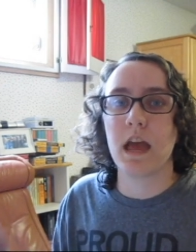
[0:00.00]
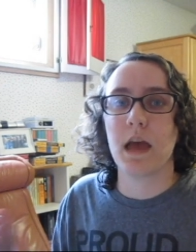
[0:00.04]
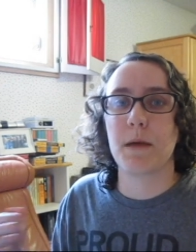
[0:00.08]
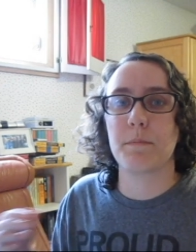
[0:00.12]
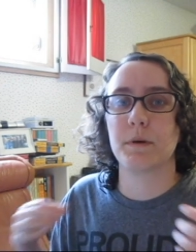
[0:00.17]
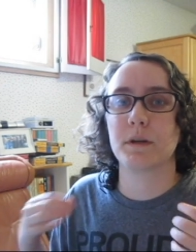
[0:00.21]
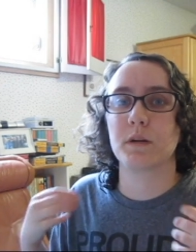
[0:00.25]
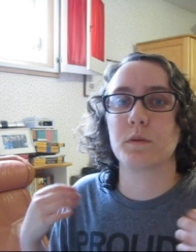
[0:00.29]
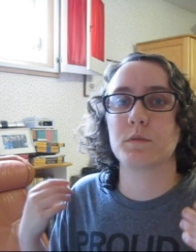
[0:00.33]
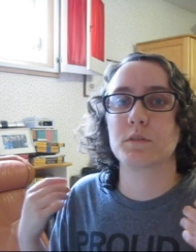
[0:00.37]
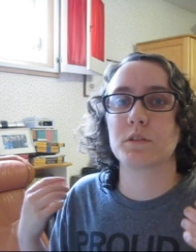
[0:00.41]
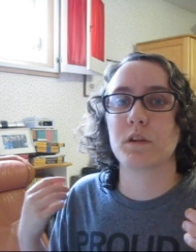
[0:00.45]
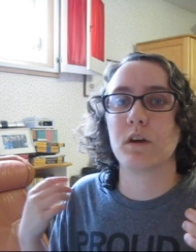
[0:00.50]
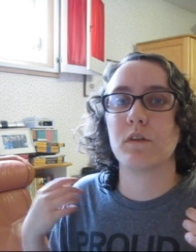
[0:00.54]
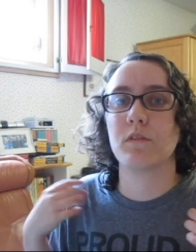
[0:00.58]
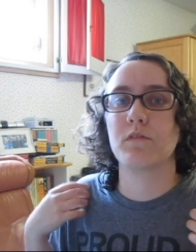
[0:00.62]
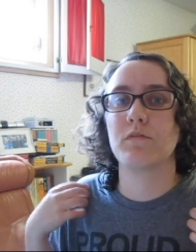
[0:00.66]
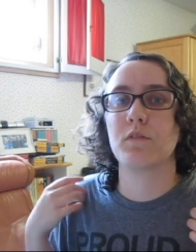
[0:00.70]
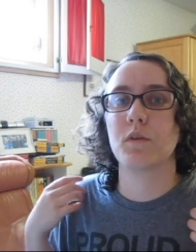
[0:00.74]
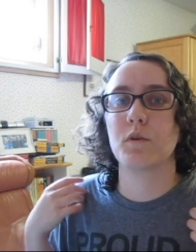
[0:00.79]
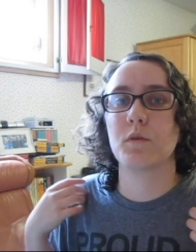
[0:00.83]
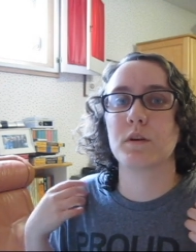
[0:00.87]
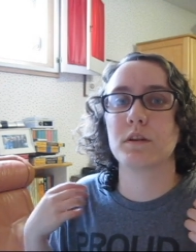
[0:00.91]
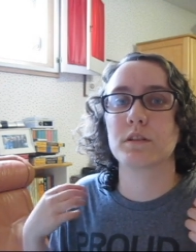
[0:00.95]
But it was all
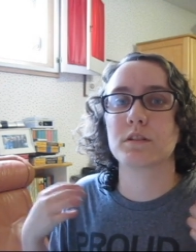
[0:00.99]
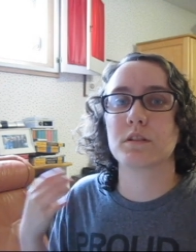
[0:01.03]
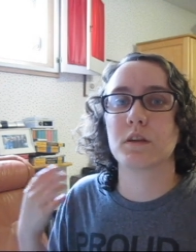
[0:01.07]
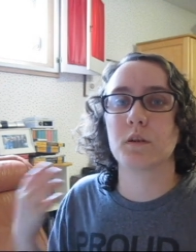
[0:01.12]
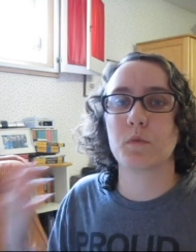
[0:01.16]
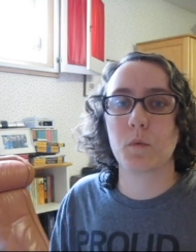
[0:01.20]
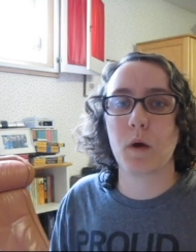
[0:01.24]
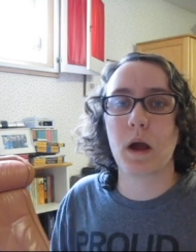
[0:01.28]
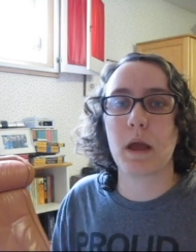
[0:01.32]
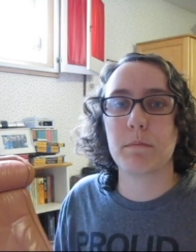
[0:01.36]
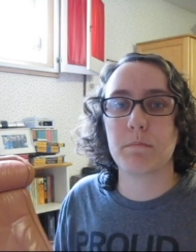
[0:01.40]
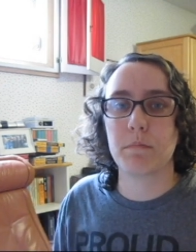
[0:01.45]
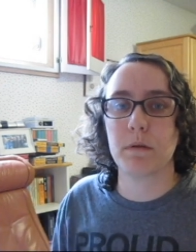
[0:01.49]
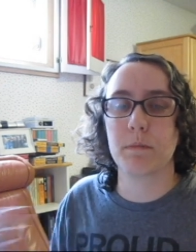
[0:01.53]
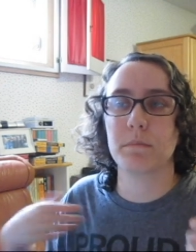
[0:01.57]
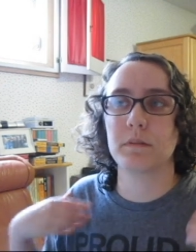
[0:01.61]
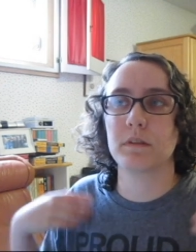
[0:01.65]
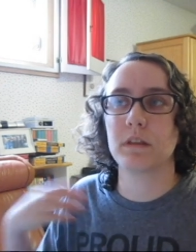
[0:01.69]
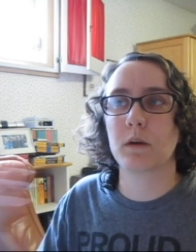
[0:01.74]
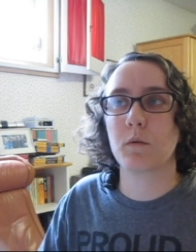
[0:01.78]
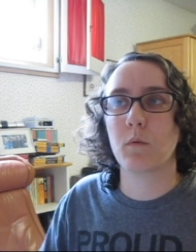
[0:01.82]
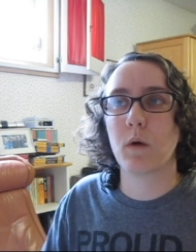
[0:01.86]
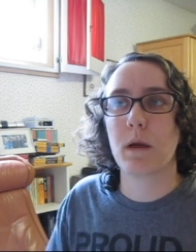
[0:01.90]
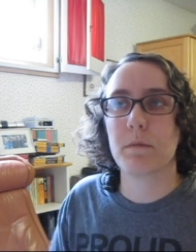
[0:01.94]
focused on white people.
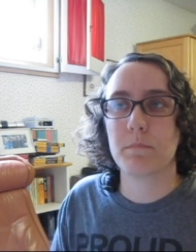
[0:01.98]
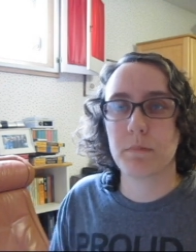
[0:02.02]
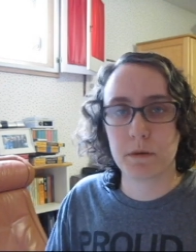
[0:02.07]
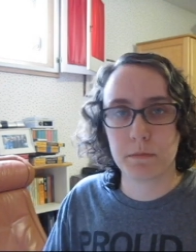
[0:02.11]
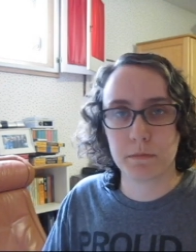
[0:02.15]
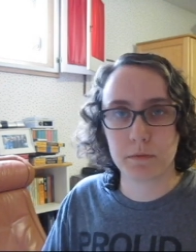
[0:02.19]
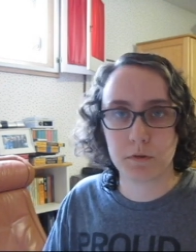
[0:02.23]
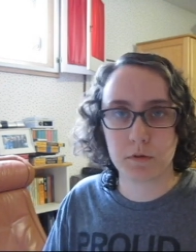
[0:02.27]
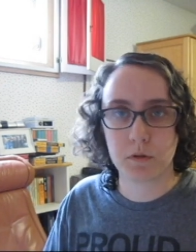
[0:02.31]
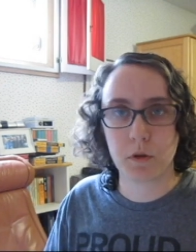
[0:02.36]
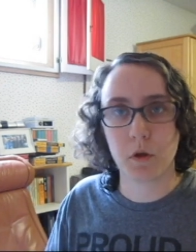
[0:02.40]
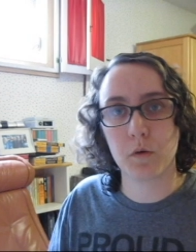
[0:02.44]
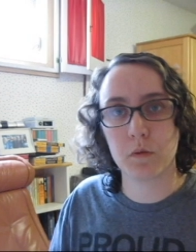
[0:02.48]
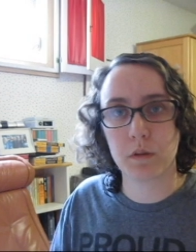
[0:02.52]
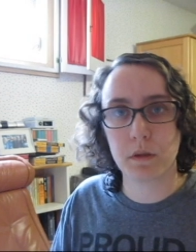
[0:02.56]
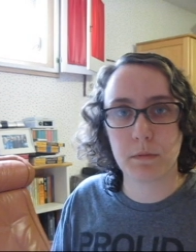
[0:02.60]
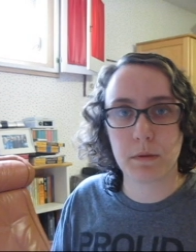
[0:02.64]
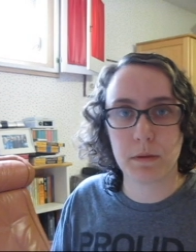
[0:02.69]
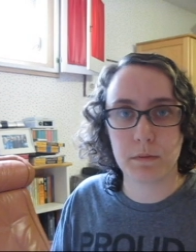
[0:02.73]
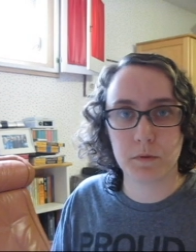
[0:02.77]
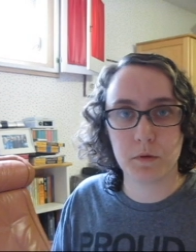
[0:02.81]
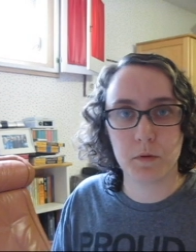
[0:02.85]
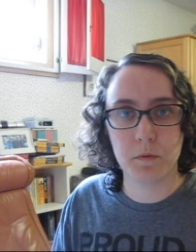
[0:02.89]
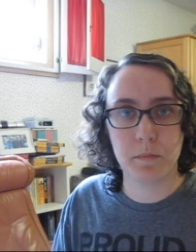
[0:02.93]
Like, white people are the only
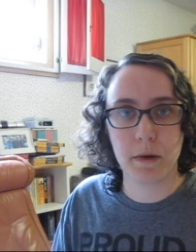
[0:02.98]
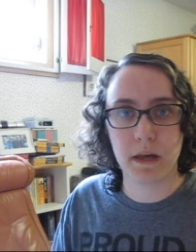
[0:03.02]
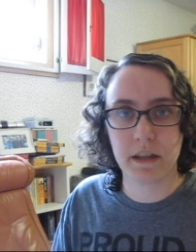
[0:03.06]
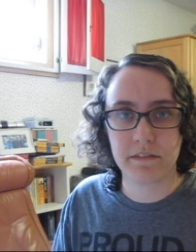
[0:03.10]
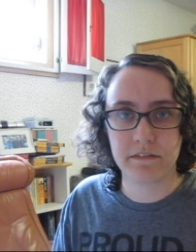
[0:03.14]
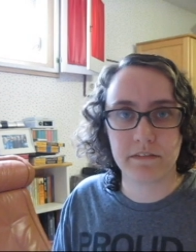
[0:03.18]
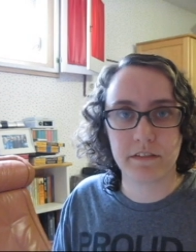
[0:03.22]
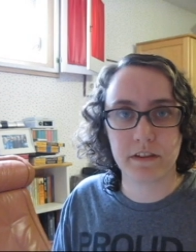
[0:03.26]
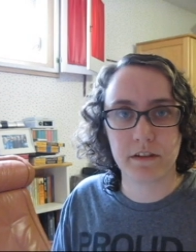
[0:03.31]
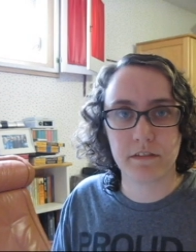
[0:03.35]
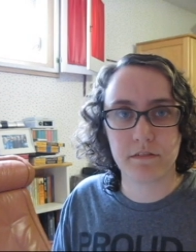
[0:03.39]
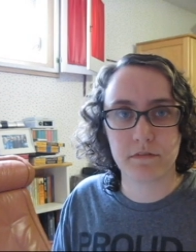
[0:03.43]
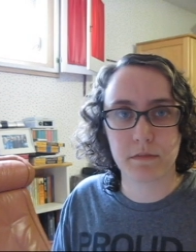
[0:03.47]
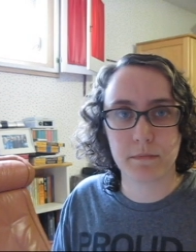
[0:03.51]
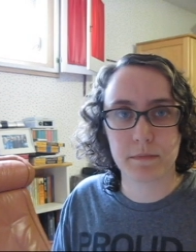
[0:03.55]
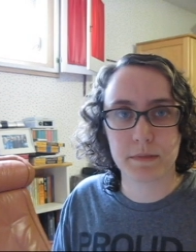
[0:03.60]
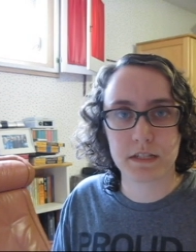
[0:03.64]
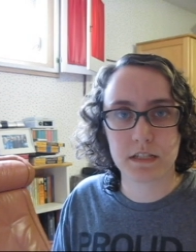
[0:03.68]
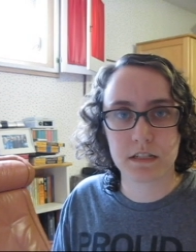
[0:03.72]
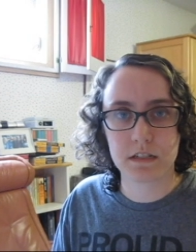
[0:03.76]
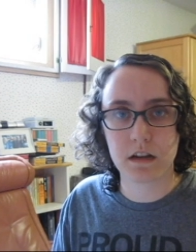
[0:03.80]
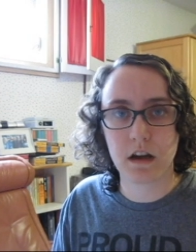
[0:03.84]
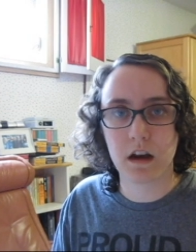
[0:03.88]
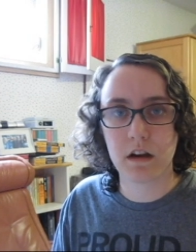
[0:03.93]
people who benefited from this
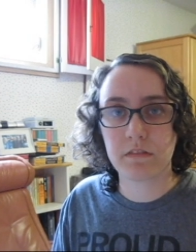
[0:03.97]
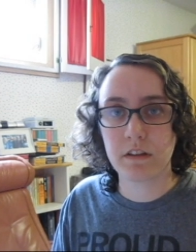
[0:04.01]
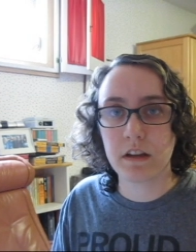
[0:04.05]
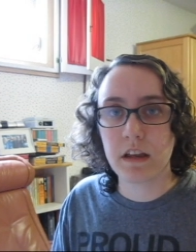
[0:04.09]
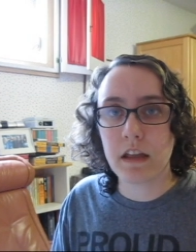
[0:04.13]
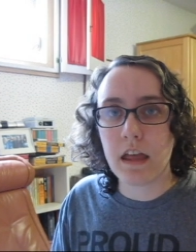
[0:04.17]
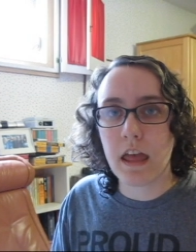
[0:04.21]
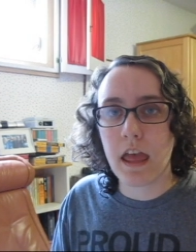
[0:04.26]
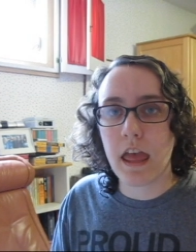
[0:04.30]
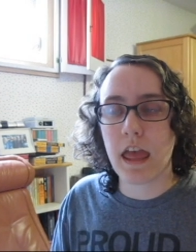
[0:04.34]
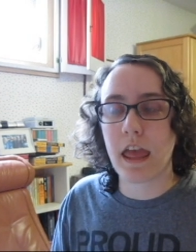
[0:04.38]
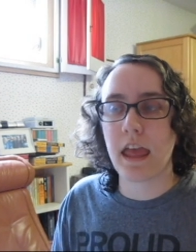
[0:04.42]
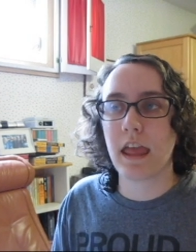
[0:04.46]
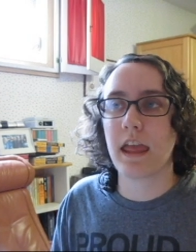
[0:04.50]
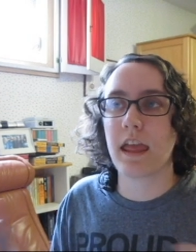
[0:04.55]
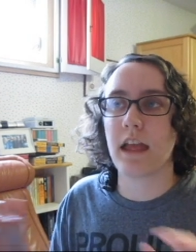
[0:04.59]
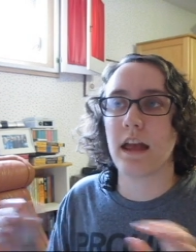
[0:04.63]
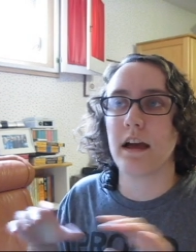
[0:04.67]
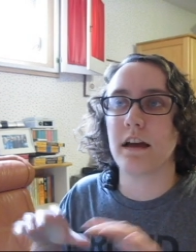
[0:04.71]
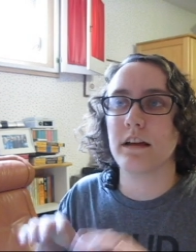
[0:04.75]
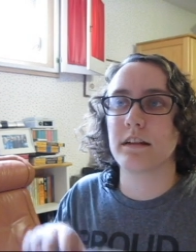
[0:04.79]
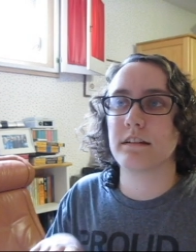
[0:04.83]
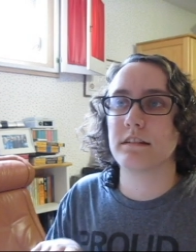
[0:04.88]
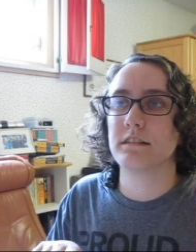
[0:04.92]
stuff.
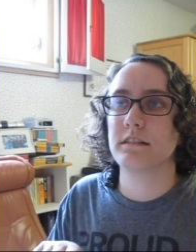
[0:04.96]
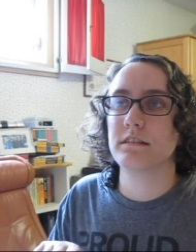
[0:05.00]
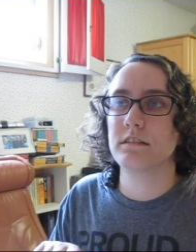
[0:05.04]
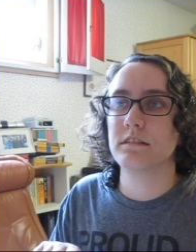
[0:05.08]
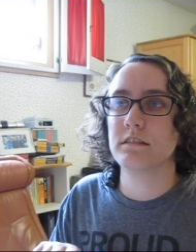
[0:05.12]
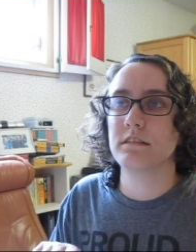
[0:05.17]
And